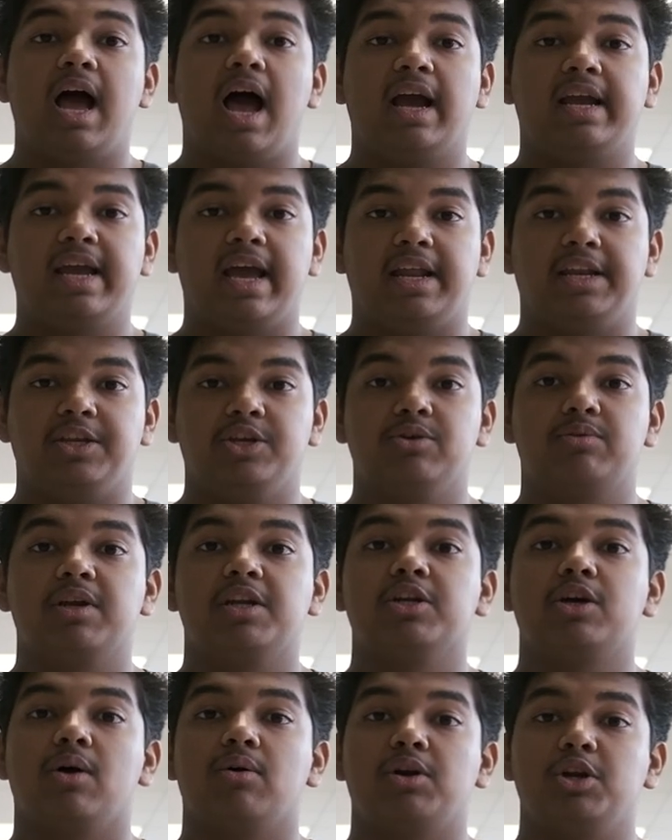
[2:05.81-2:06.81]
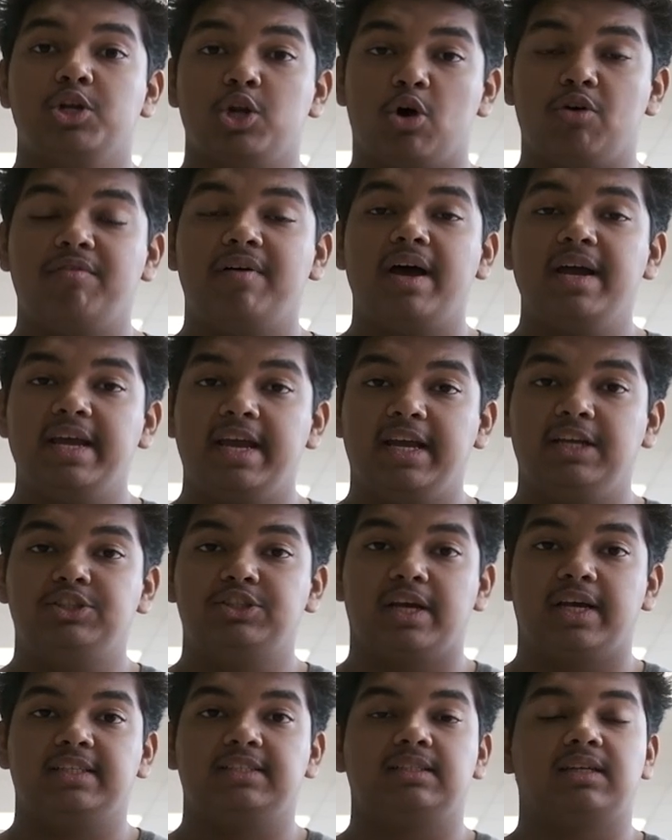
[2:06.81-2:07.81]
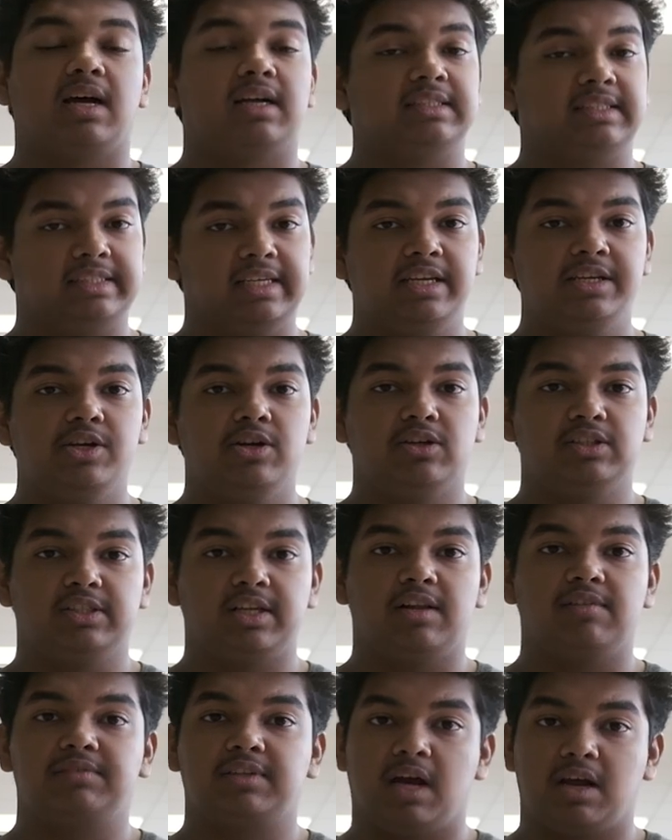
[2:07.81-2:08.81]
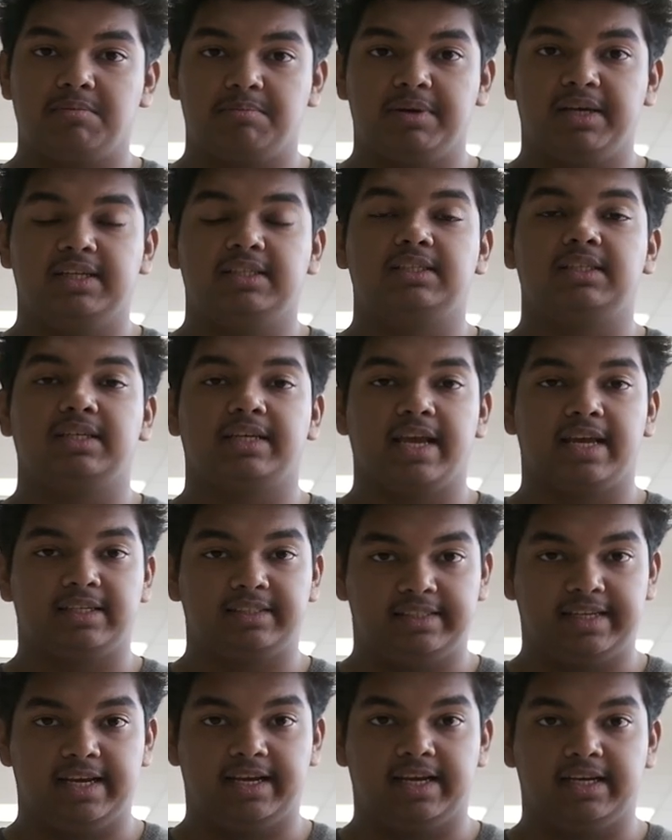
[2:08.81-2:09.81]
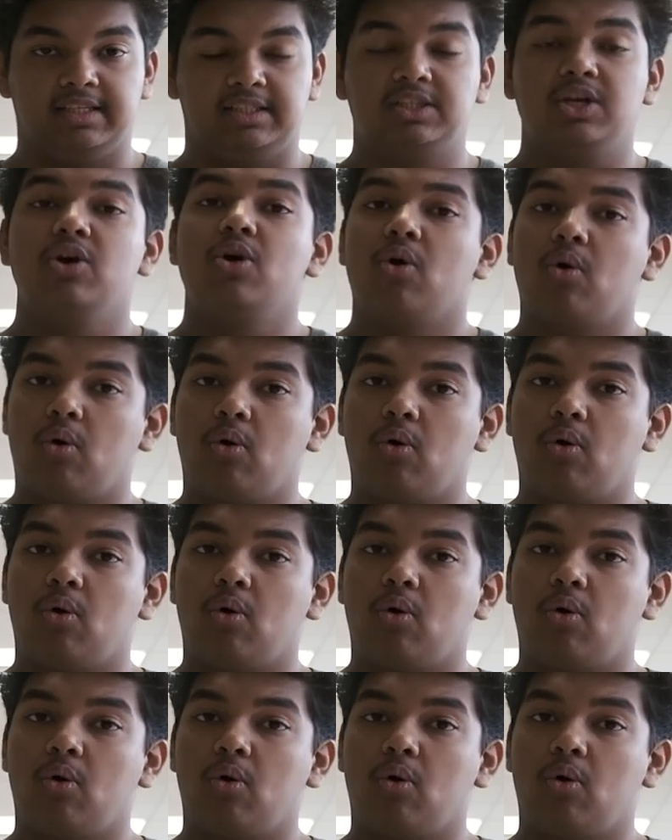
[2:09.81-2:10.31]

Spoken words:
Again, you can go to novihs.seatyourself.biz to get tickets,